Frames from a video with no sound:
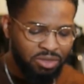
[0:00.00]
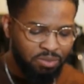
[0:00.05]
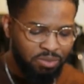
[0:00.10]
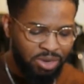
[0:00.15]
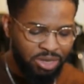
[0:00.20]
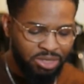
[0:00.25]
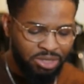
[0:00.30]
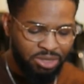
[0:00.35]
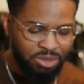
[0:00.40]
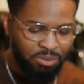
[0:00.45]

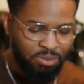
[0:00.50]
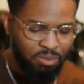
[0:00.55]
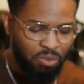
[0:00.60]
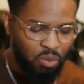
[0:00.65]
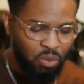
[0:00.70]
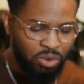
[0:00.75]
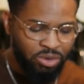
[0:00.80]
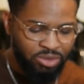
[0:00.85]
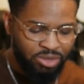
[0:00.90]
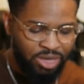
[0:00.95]
much
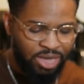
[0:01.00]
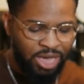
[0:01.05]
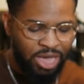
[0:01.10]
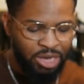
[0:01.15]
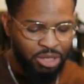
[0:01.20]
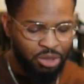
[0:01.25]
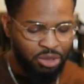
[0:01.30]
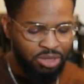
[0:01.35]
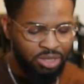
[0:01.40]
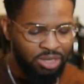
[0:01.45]
more to
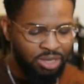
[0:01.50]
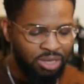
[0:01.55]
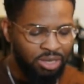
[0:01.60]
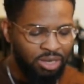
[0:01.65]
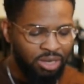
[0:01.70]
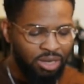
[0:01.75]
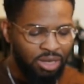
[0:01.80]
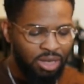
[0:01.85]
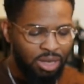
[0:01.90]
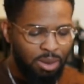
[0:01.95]
actually
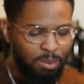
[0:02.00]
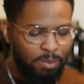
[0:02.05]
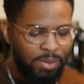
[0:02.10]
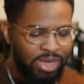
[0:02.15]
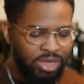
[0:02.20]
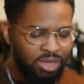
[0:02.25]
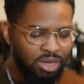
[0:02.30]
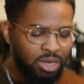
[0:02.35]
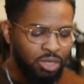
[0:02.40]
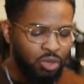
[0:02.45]

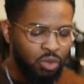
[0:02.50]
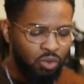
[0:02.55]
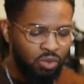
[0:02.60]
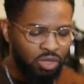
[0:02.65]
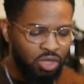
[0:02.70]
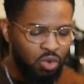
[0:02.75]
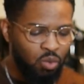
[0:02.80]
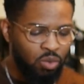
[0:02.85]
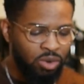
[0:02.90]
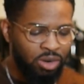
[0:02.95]
make the controller
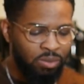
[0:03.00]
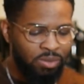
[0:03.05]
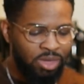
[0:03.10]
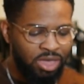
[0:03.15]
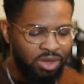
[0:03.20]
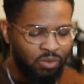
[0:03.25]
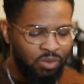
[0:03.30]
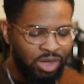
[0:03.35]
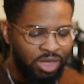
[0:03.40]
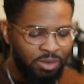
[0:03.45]
you want to
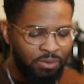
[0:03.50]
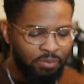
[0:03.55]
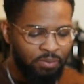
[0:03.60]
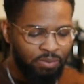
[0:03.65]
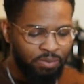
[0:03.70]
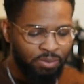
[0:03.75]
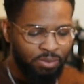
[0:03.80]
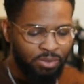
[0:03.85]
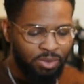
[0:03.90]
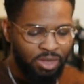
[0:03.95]
make, right?
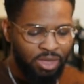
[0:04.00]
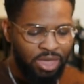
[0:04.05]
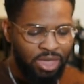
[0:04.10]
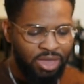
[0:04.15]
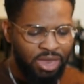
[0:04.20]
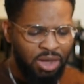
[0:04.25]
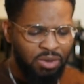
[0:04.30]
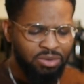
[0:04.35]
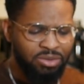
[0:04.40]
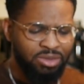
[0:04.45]
And
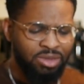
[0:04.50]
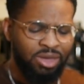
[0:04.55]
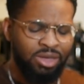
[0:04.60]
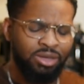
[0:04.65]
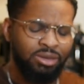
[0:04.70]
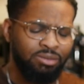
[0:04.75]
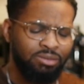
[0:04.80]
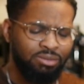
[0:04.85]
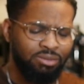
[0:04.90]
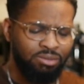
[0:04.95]
I was like,
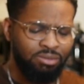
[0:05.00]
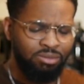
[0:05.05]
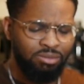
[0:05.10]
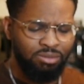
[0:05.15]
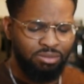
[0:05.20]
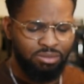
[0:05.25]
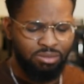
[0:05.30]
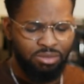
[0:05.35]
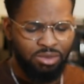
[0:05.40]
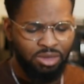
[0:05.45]

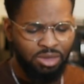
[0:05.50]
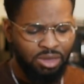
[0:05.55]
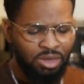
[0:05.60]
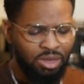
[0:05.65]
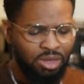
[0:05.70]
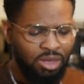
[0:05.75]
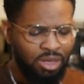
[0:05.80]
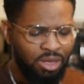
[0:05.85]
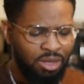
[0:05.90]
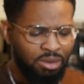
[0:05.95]

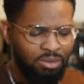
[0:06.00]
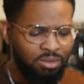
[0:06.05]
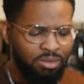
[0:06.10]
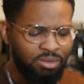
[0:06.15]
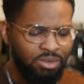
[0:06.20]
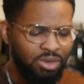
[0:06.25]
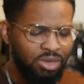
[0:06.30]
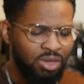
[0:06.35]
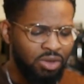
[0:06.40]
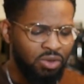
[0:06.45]
you
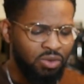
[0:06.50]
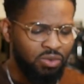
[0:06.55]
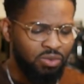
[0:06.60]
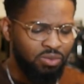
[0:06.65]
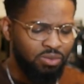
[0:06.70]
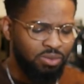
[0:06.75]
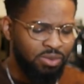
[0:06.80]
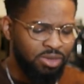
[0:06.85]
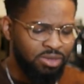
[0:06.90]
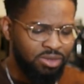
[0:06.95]
know,
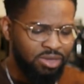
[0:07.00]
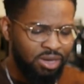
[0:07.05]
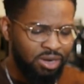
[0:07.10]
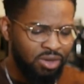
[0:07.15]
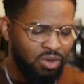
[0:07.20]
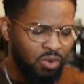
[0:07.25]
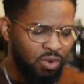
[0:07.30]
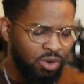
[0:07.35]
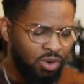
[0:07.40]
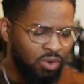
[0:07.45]
instead of
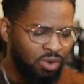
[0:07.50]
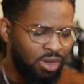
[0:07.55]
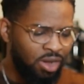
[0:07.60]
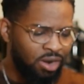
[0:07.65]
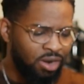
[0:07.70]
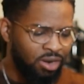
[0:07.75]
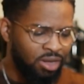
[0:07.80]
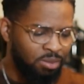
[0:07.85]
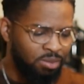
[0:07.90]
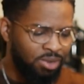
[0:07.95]
going online
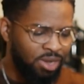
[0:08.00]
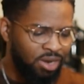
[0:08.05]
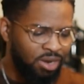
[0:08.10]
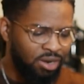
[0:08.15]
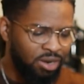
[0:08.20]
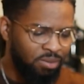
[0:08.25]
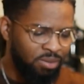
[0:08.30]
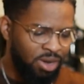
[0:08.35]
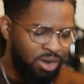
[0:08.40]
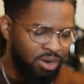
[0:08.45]
and complaining
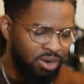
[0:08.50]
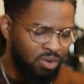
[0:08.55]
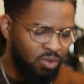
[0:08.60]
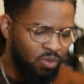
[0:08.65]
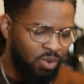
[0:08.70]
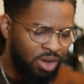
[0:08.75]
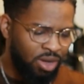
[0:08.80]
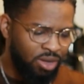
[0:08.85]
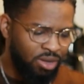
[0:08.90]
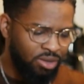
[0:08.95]
about it,
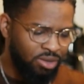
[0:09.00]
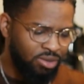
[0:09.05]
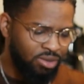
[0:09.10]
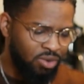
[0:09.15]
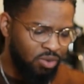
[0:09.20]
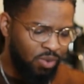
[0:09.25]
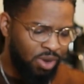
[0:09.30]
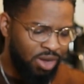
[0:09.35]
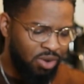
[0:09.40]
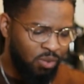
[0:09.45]
why
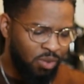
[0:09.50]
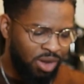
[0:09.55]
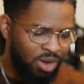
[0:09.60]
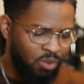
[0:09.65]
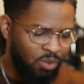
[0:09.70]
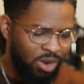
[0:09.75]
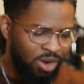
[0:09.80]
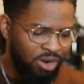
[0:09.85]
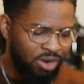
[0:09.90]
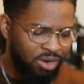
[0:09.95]

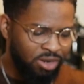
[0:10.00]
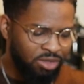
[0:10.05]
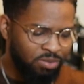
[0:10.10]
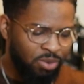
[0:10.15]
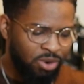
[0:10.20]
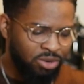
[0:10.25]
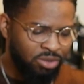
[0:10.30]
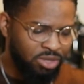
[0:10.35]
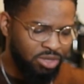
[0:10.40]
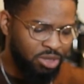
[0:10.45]
didn't this
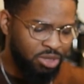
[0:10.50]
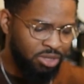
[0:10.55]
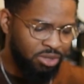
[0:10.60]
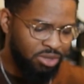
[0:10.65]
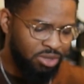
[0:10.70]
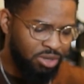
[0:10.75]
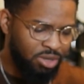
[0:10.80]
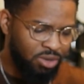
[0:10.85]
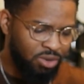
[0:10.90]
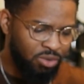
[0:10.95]
person just,
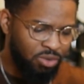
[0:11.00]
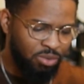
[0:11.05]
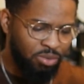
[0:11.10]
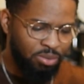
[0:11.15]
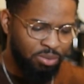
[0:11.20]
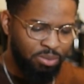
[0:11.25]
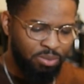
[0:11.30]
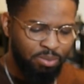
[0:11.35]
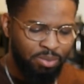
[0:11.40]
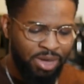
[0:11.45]
you know,
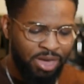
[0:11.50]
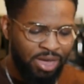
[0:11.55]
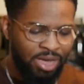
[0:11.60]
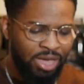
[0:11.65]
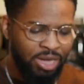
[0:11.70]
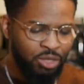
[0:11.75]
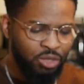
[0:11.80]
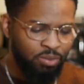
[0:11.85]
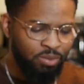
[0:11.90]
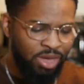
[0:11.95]
buy
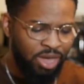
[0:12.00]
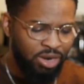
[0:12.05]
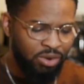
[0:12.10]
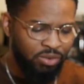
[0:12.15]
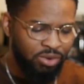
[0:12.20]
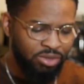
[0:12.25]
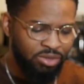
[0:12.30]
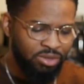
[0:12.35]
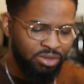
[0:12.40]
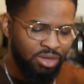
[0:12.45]
extra
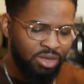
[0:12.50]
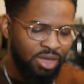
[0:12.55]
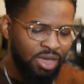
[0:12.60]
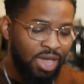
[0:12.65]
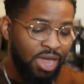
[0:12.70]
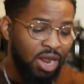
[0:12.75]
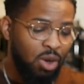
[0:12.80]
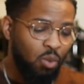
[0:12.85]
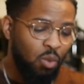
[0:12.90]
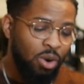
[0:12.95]
batteries?
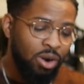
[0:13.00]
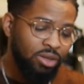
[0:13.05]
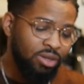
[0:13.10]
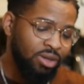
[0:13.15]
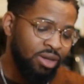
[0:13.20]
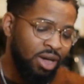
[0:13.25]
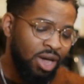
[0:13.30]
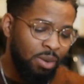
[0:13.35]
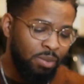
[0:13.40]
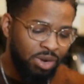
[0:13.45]
And I wanted to
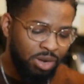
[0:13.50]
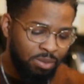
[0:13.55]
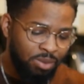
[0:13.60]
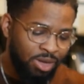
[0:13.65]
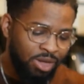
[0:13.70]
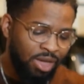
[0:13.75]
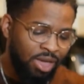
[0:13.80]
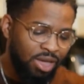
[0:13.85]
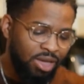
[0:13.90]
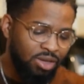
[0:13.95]
comment and be
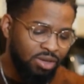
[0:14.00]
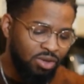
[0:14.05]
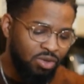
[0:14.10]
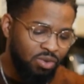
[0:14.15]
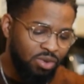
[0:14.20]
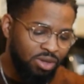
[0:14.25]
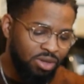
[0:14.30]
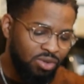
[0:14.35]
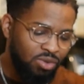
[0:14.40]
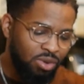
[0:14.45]
like, hey, you know, you
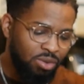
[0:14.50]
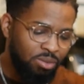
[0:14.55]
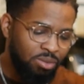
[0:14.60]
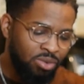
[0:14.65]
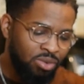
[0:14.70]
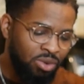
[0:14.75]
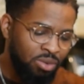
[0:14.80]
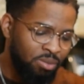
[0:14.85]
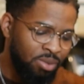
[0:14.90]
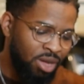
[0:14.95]

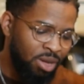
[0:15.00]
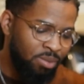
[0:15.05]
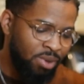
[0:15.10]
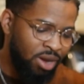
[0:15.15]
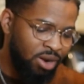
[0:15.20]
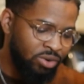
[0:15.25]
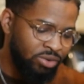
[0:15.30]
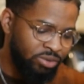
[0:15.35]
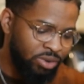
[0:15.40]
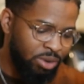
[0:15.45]
can buy
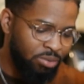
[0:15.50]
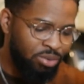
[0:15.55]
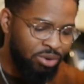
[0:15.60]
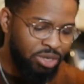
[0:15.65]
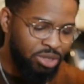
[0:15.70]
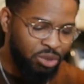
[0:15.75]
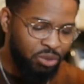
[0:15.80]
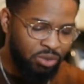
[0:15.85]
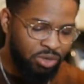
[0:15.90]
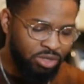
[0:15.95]
batteries, but I'm pretty
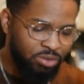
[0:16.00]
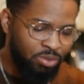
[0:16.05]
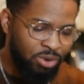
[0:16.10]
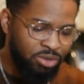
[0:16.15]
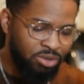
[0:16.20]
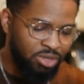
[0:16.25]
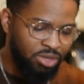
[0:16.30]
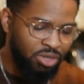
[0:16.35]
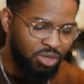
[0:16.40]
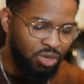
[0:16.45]
sure this
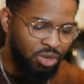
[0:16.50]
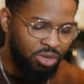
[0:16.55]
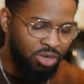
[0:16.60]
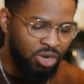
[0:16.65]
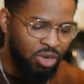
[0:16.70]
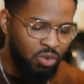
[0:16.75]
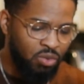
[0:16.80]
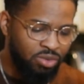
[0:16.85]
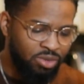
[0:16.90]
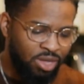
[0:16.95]
person
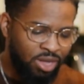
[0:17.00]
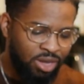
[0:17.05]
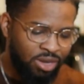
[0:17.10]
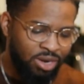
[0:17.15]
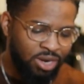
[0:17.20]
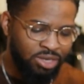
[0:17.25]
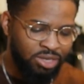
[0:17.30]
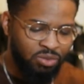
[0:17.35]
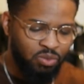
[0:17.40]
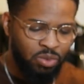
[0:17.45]
knows that.
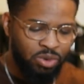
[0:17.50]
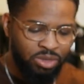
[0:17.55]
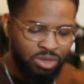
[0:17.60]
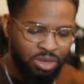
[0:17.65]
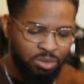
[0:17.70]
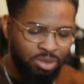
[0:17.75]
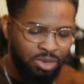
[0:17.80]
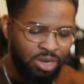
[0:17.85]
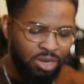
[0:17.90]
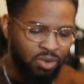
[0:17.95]
They just wanted to
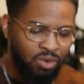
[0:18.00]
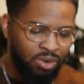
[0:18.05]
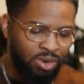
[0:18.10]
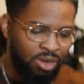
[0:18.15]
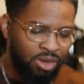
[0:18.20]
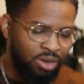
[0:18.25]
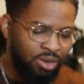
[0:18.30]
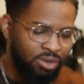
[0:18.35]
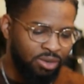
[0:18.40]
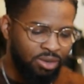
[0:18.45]
complain
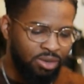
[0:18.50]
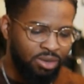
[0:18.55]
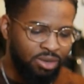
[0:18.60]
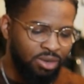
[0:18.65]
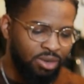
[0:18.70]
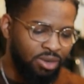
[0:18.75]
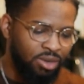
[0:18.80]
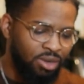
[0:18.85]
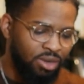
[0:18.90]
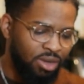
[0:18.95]
online.
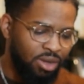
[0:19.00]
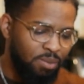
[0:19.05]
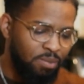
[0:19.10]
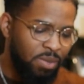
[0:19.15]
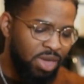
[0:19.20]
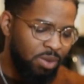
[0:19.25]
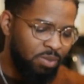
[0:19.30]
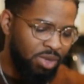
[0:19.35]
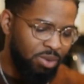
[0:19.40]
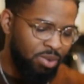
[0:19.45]

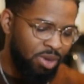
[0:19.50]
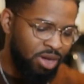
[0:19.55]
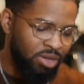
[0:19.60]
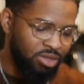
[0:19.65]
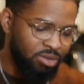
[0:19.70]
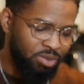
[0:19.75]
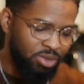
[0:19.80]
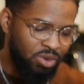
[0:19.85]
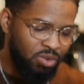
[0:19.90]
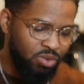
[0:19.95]
Maybe,
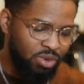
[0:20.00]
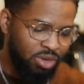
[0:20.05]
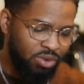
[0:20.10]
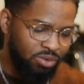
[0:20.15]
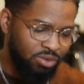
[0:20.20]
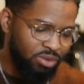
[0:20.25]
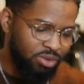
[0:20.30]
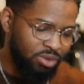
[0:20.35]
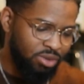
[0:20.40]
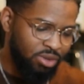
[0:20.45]
possibly, who
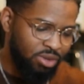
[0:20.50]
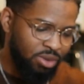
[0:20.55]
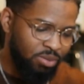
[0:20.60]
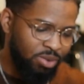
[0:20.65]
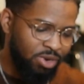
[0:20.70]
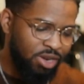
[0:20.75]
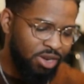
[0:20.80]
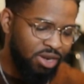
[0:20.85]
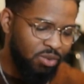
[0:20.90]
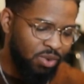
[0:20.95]
knows?
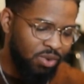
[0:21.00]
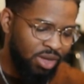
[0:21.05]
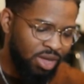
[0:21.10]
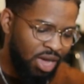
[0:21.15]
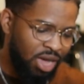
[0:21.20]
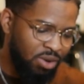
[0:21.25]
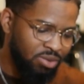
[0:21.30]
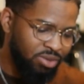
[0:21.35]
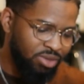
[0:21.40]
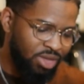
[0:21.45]
But anyway,
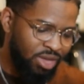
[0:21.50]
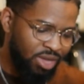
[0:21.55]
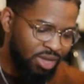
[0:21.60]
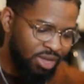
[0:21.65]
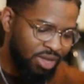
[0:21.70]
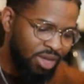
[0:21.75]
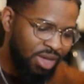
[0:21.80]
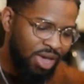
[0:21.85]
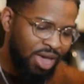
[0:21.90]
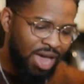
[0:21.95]
I was like,
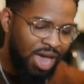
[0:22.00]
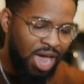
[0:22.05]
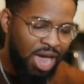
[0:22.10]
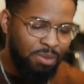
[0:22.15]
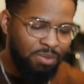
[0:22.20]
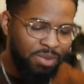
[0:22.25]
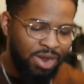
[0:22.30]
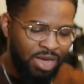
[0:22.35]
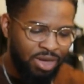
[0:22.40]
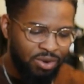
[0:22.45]

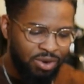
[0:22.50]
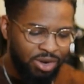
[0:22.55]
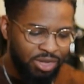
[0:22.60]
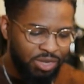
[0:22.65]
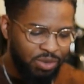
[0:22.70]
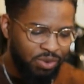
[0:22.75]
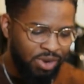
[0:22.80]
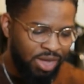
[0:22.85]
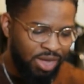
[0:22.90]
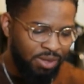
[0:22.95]
I'm not gonna
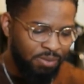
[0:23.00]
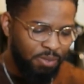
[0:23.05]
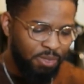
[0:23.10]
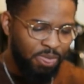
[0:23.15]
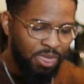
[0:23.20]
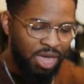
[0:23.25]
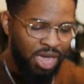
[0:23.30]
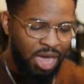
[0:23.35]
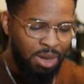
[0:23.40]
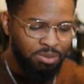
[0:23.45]
do that.
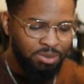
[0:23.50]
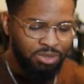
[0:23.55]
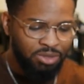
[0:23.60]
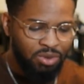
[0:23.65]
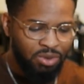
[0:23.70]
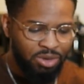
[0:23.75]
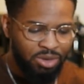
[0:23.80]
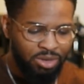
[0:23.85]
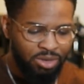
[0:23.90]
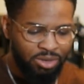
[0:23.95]
I'm just
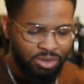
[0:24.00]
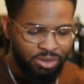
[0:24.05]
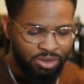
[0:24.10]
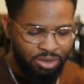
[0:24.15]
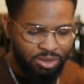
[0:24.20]
gonna